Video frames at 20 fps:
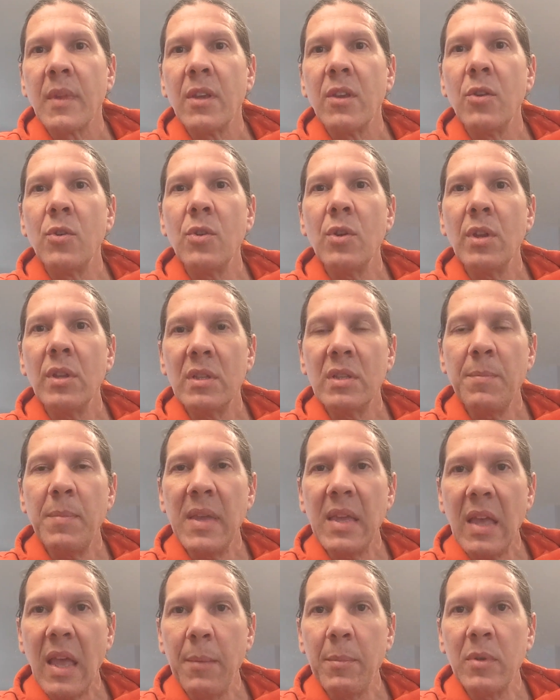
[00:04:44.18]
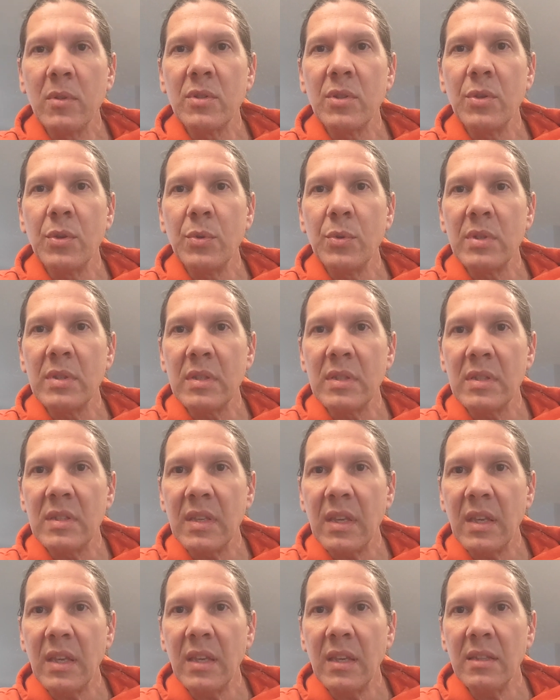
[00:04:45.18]
You need to be able to
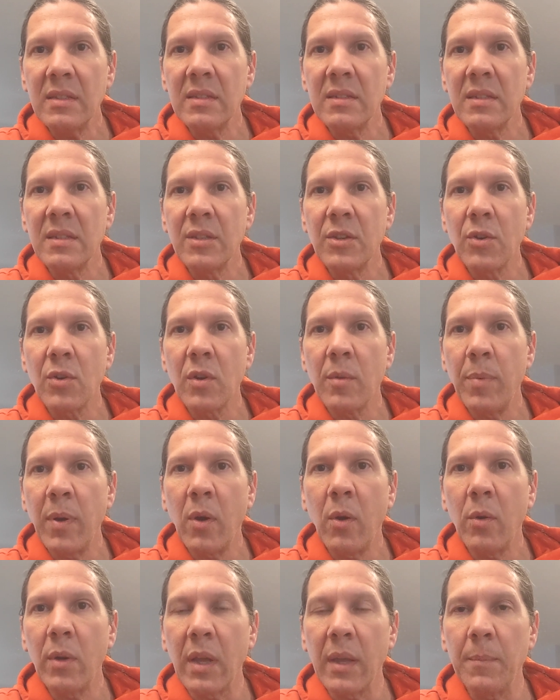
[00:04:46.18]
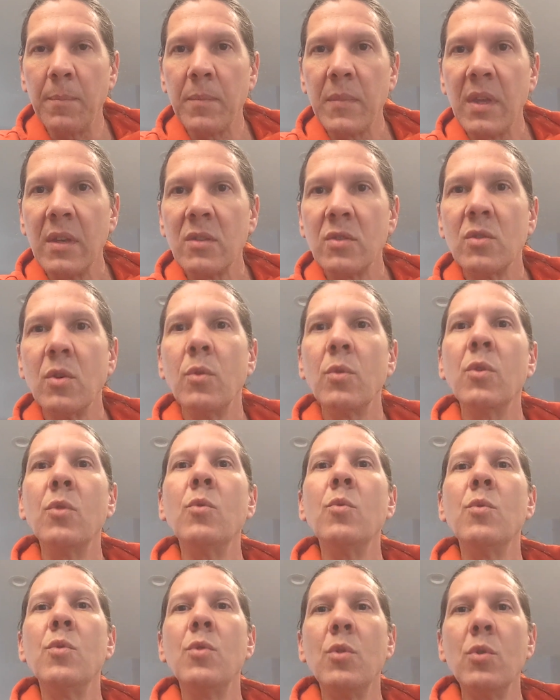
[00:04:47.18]
seize your opponent. So
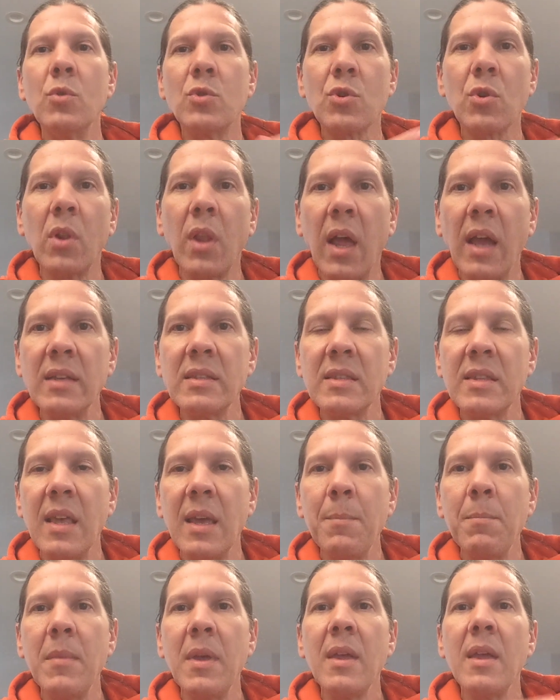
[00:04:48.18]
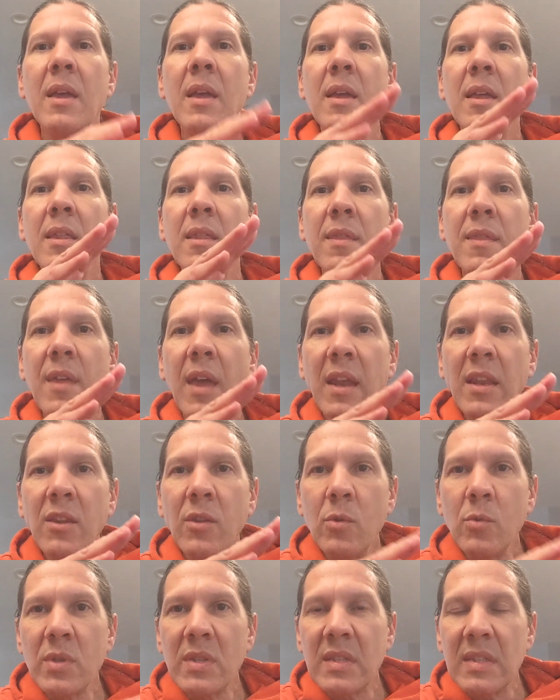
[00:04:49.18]
you neutralize them, then
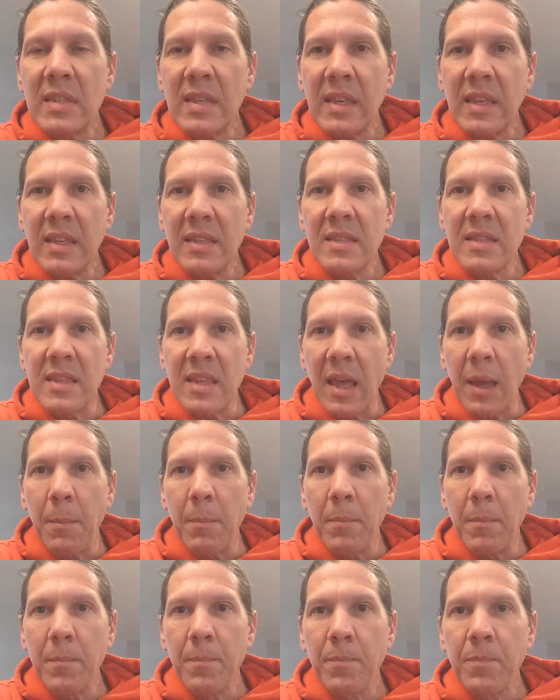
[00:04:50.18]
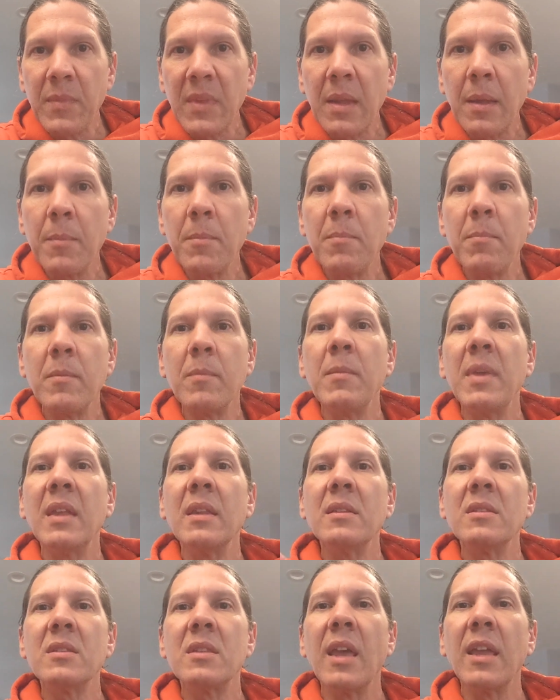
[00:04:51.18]
you seize them.
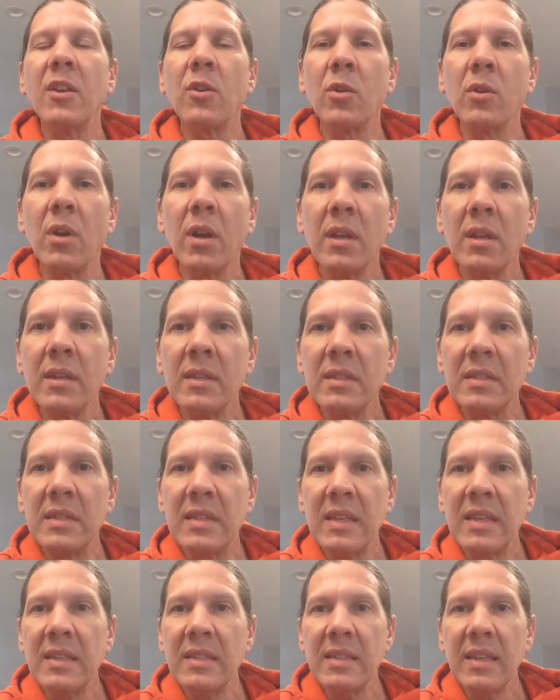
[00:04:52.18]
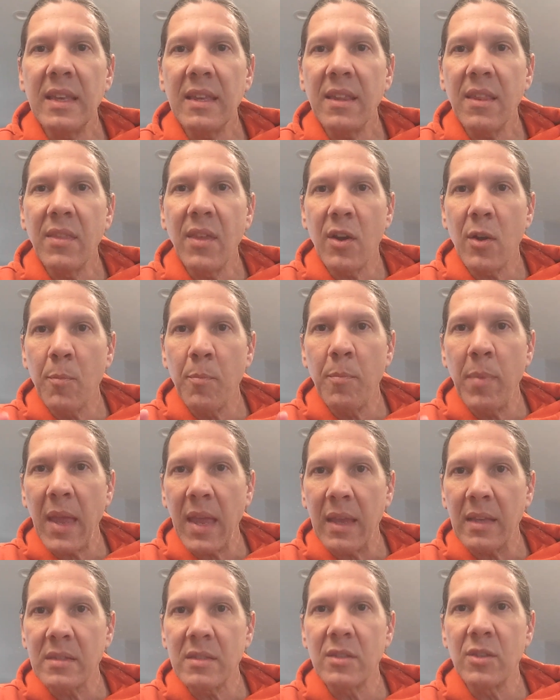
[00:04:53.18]
Means that you're seizing their
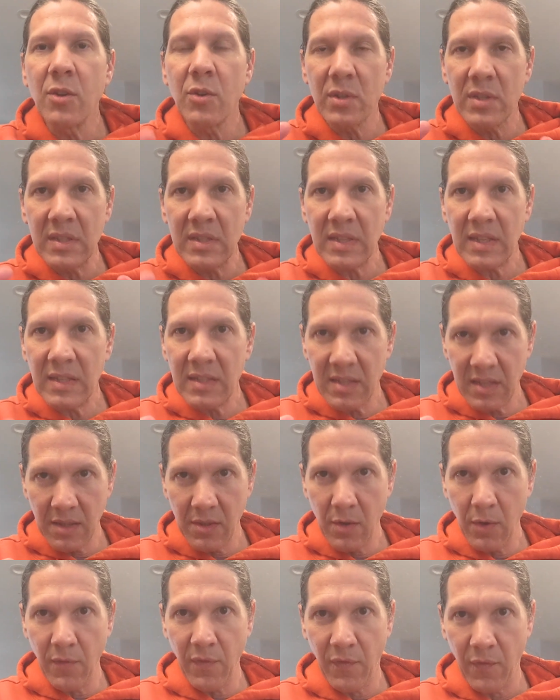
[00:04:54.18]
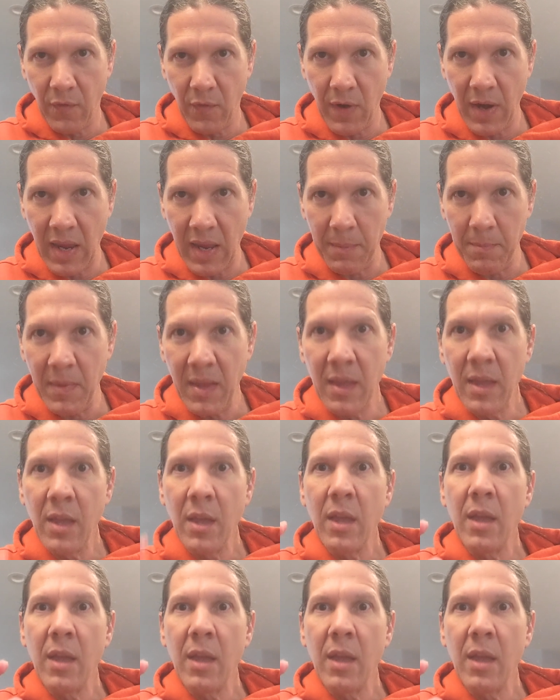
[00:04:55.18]
base, you're seizing their frame.